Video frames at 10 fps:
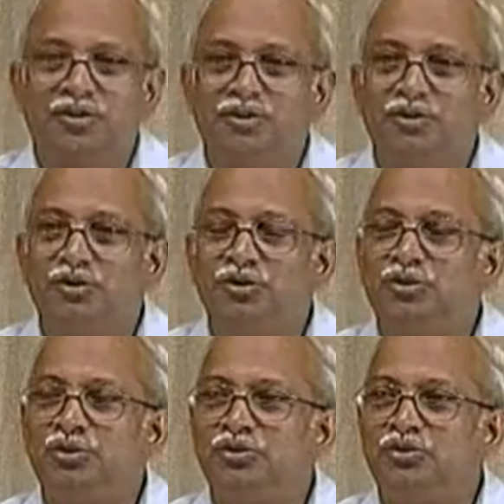Do
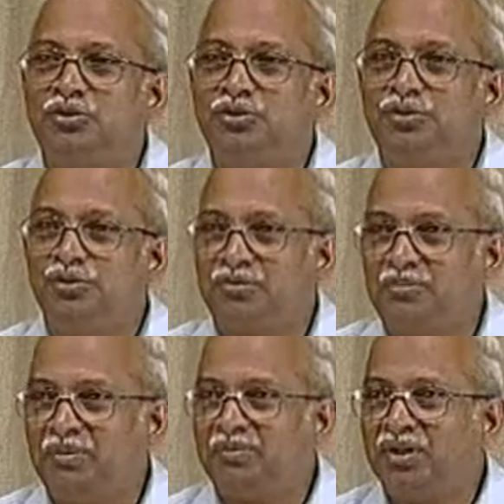you
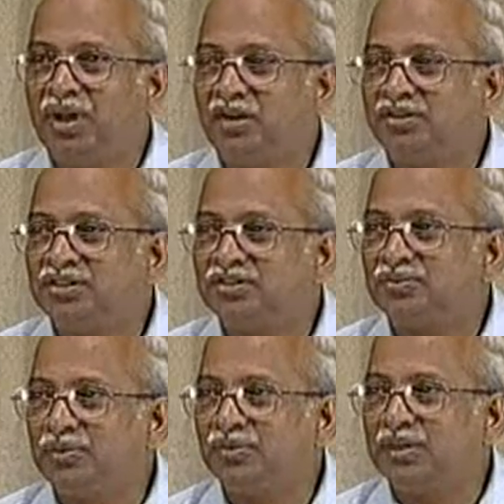remember how this
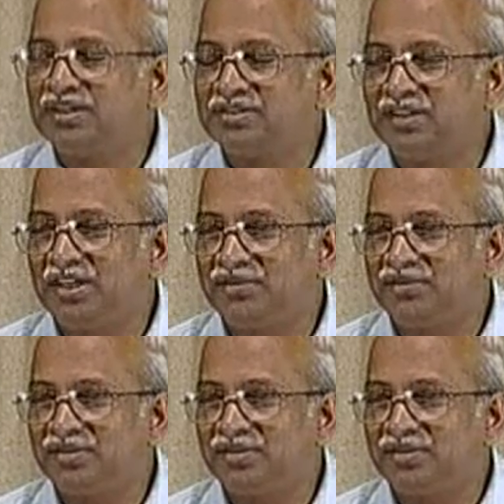formula is derived?